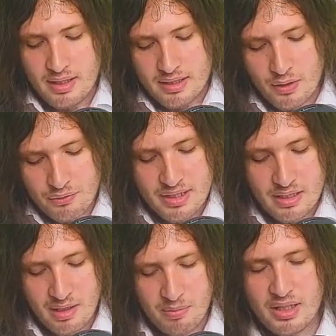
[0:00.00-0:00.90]
So for
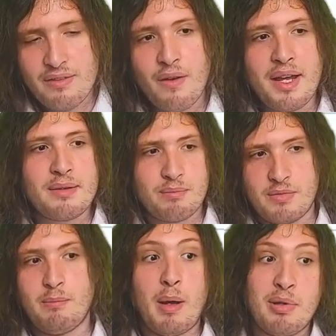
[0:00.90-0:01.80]
example, if I
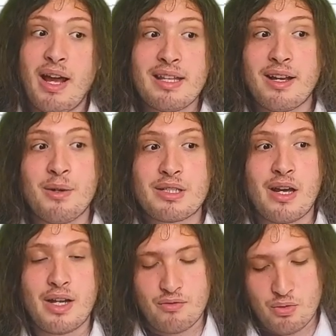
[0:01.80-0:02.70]
apply the
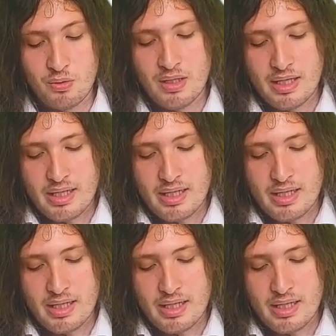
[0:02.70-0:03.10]
cosine rule